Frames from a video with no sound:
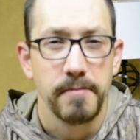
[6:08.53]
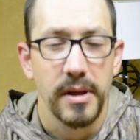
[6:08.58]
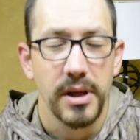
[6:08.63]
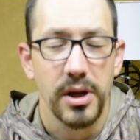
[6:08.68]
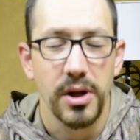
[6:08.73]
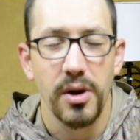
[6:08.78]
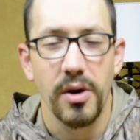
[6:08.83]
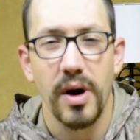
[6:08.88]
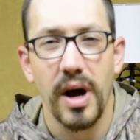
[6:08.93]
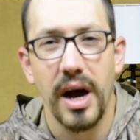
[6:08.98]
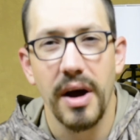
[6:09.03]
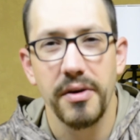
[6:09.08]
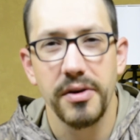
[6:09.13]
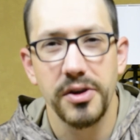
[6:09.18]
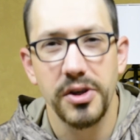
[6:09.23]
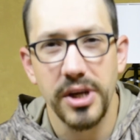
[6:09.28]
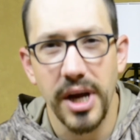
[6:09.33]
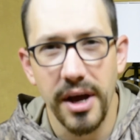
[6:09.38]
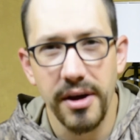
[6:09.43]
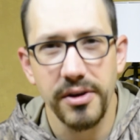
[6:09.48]
I
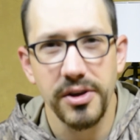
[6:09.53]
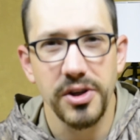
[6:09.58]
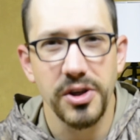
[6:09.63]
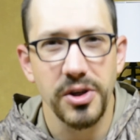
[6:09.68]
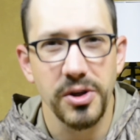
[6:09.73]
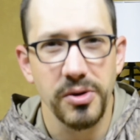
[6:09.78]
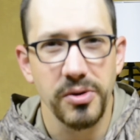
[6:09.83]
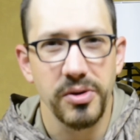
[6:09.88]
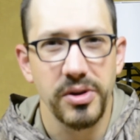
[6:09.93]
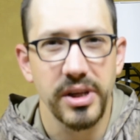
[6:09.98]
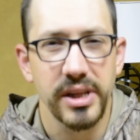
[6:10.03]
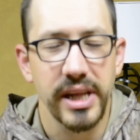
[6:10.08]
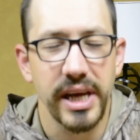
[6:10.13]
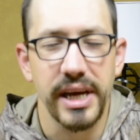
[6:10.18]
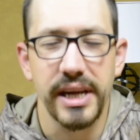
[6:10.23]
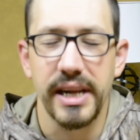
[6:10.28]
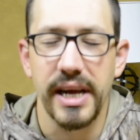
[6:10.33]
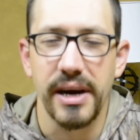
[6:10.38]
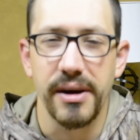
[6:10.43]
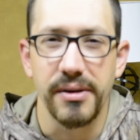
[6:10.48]
would challenge you to lay
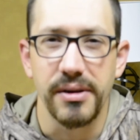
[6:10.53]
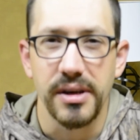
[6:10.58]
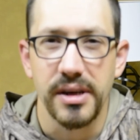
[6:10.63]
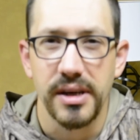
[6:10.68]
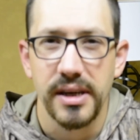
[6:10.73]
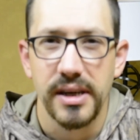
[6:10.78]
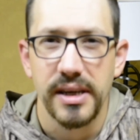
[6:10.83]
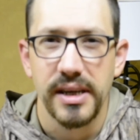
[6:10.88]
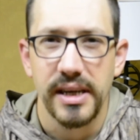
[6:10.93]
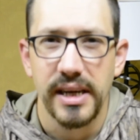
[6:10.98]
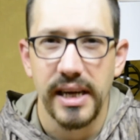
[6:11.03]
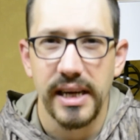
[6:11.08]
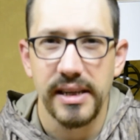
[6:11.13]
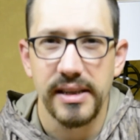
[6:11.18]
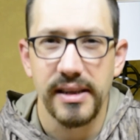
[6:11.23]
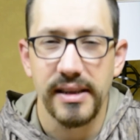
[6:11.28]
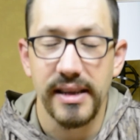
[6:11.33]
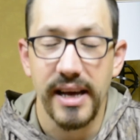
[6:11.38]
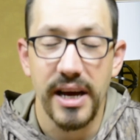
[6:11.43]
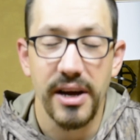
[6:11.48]
it down and
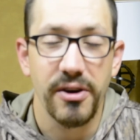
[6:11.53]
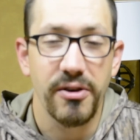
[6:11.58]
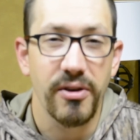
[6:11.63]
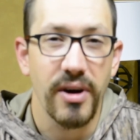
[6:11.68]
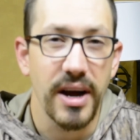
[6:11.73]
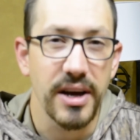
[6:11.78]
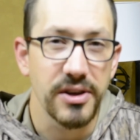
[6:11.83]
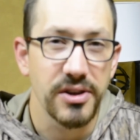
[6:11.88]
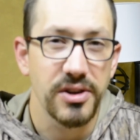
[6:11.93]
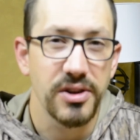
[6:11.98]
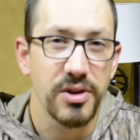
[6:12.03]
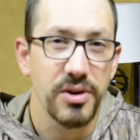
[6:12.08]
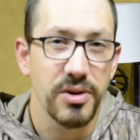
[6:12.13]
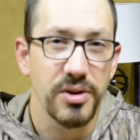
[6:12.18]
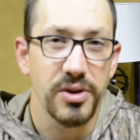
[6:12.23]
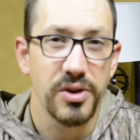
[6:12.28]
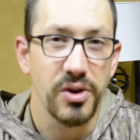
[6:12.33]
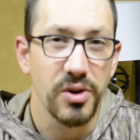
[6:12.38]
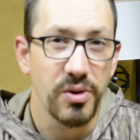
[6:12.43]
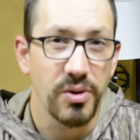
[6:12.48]
to let Christ
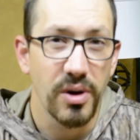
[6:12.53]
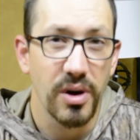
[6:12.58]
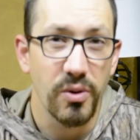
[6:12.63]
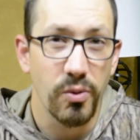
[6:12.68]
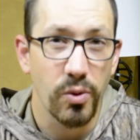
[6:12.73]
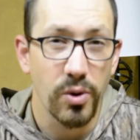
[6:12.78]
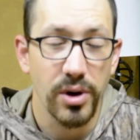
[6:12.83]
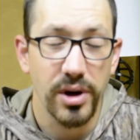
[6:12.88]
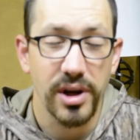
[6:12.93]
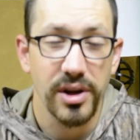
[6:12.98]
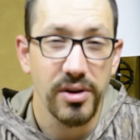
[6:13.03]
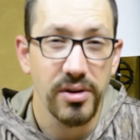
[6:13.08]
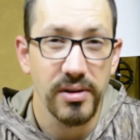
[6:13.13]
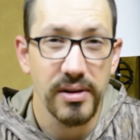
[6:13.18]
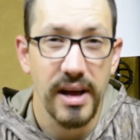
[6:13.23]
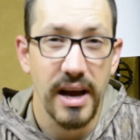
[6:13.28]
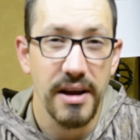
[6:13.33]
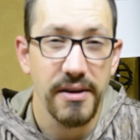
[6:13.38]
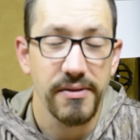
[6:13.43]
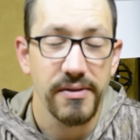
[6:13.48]
do a work in your
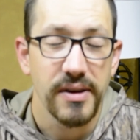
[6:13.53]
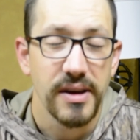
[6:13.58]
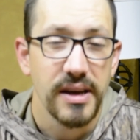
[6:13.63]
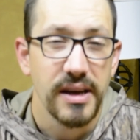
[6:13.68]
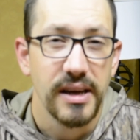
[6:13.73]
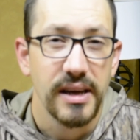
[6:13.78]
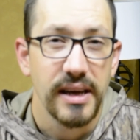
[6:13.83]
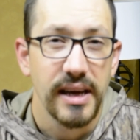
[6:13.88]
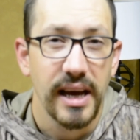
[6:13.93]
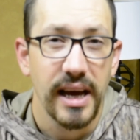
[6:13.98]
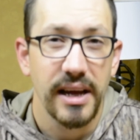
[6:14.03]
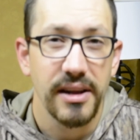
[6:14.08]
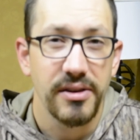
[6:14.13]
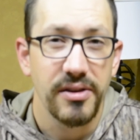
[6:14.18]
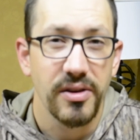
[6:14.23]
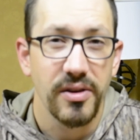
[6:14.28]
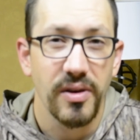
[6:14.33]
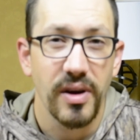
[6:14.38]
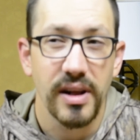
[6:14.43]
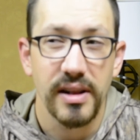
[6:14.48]
life and
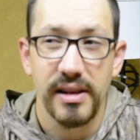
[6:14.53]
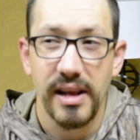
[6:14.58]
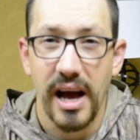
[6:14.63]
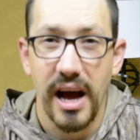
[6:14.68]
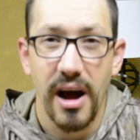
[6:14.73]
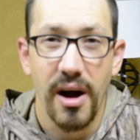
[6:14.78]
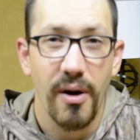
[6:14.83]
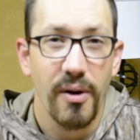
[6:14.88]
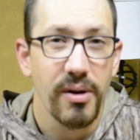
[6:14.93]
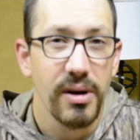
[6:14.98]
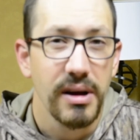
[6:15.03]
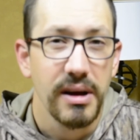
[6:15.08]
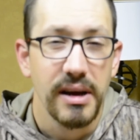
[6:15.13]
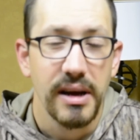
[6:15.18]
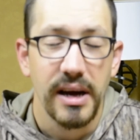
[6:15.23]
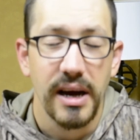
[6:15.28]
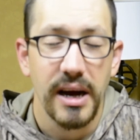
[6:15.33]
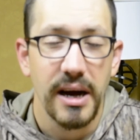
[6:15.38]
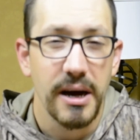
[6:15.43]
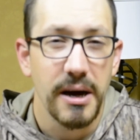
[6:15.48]
to allow
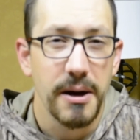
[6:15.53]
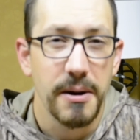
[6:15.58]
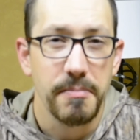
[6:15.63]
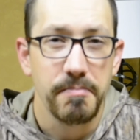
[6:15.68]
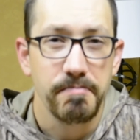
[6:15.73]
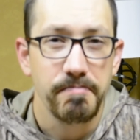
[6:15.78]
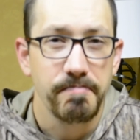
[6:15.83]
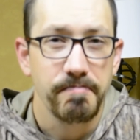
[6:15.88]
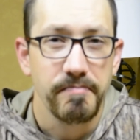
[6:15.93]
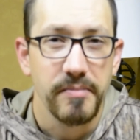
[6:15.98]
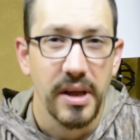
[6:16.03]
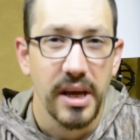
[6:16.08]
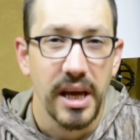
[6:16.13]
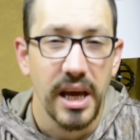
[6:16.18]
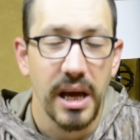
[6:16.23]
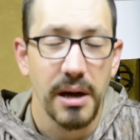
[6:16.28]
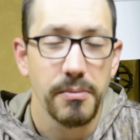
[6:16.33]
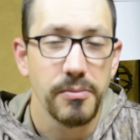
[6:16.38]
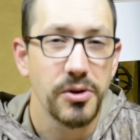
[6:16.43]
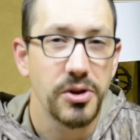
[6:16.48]

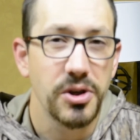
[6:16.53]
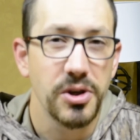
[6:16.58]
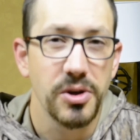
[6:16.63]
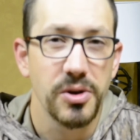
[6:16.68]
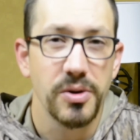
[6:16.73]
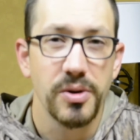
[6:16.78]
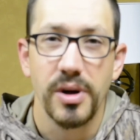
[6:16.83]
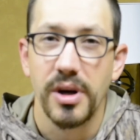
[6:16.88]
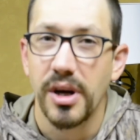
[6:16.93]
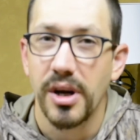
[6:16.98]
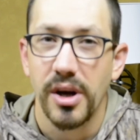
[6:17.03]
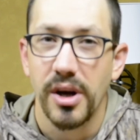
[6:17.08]
Him to